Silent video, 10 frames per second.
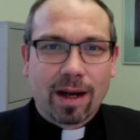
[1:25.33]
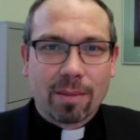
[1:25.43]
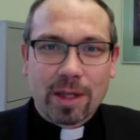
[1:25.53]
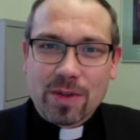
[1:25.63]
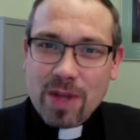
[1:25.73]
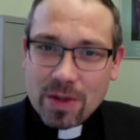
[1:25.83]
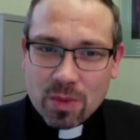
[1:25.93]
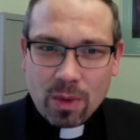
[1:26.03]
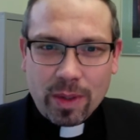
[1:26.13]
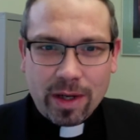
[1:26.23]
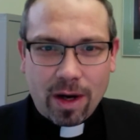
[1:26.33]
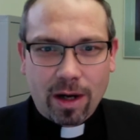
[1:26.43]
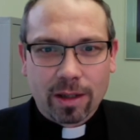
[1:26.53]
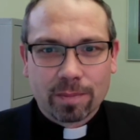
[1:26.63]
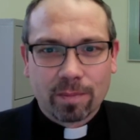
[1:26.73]
because that's what we
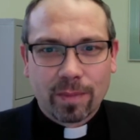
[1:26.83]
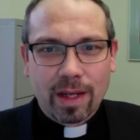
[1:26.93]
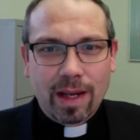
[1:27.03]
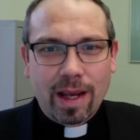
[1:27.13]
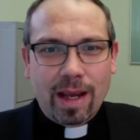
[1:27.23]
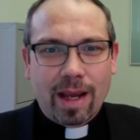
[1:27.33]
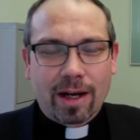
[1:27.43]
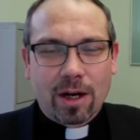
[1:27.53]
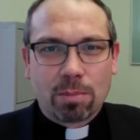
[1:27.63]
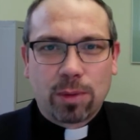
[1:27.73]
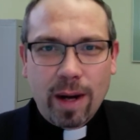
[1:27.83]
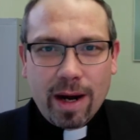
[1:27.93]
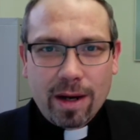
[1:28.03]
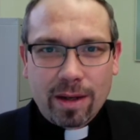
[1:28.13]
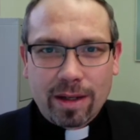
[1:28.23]
are. And our
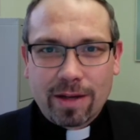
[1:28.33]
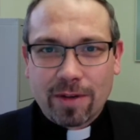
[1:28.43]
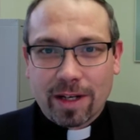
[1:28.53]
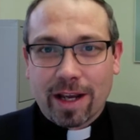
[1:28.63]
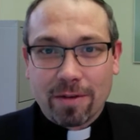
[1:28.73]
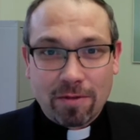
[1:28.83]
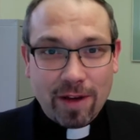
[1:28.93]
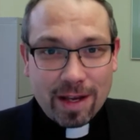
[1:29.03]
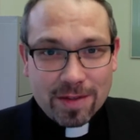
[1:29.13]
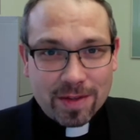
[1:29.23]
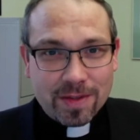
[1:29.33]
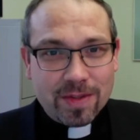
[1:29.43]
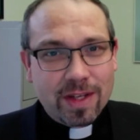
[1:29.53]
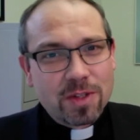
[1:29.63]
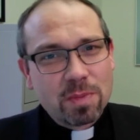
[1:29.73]
prayer, if it
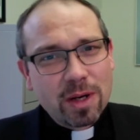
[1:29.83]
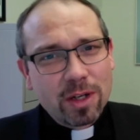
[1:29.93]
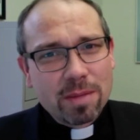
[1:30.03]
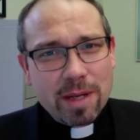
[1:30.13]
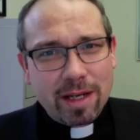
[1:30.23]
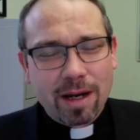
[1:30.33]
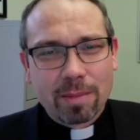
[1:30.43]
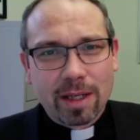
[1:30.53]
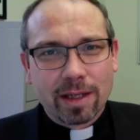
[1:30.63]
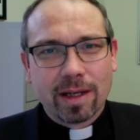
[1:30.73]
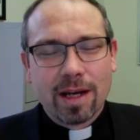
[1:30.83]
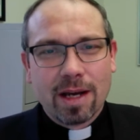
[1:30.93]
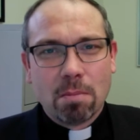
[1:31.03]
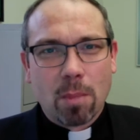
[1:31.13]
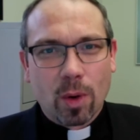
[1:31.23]
advances, is merely becoming
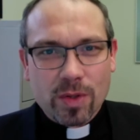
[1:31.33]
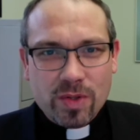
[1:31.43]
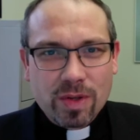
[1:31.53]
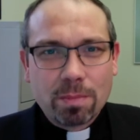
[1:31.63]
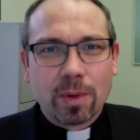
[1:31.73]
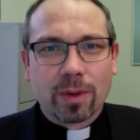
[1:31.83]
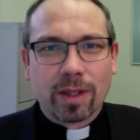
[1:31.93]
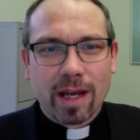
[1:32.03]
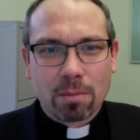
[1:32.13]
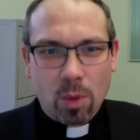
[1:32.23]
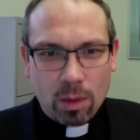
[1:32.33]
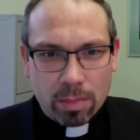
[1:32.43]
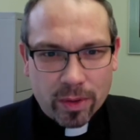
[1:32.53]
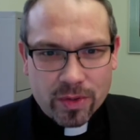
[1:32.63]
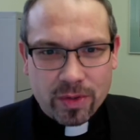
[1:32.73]
more simple and more
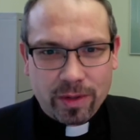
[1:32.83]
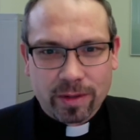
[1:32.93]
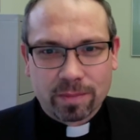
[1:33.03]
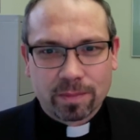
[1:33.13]
personal.